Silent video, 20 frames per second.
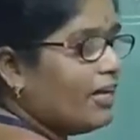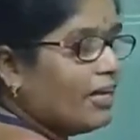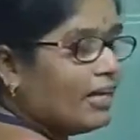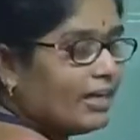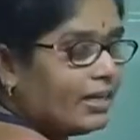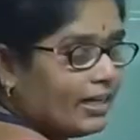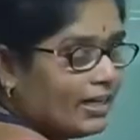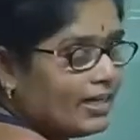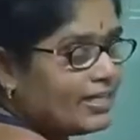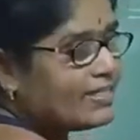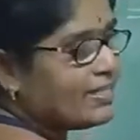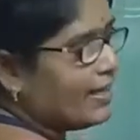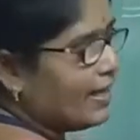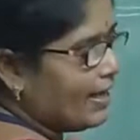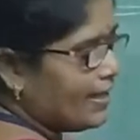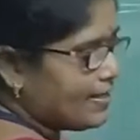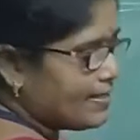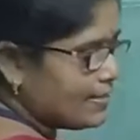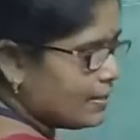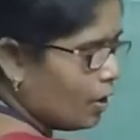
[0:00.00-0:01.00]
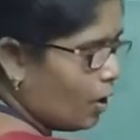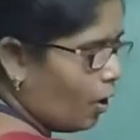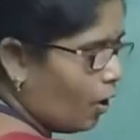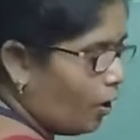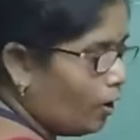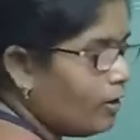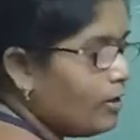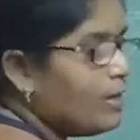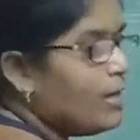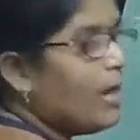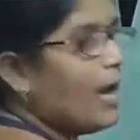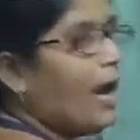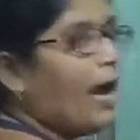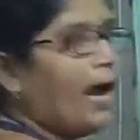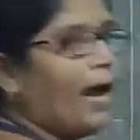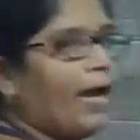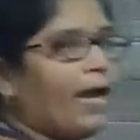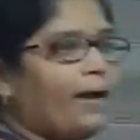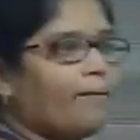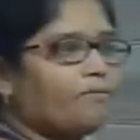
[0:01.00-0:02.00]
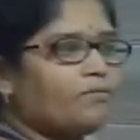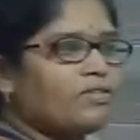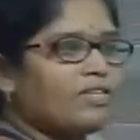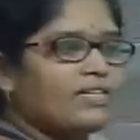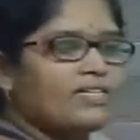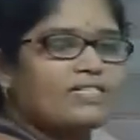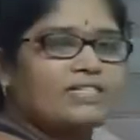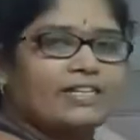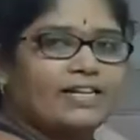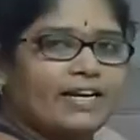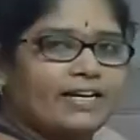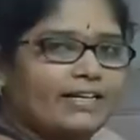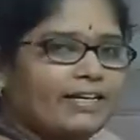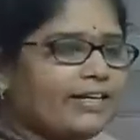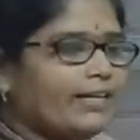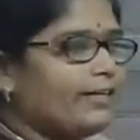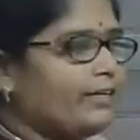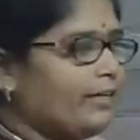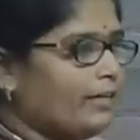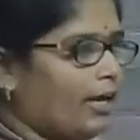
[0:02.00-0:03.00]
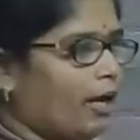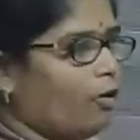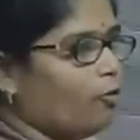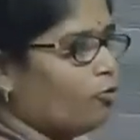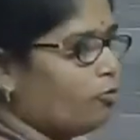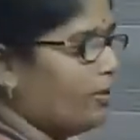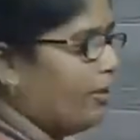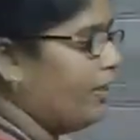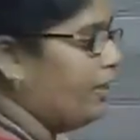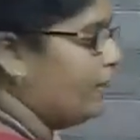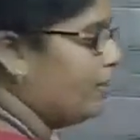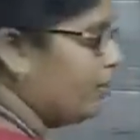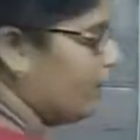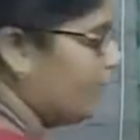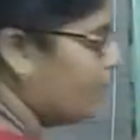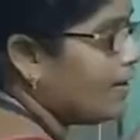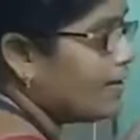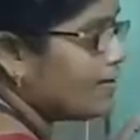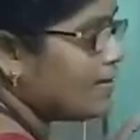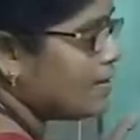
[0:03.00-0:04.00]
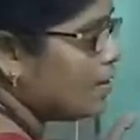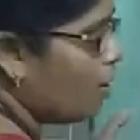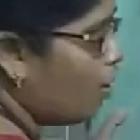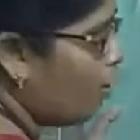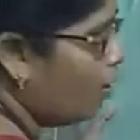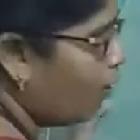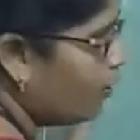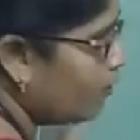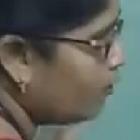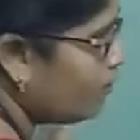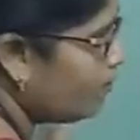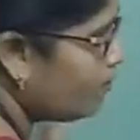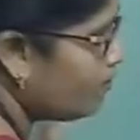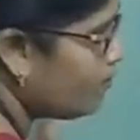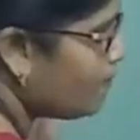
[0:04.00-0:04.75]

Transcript: here is a song, I am just getting it now here. A song.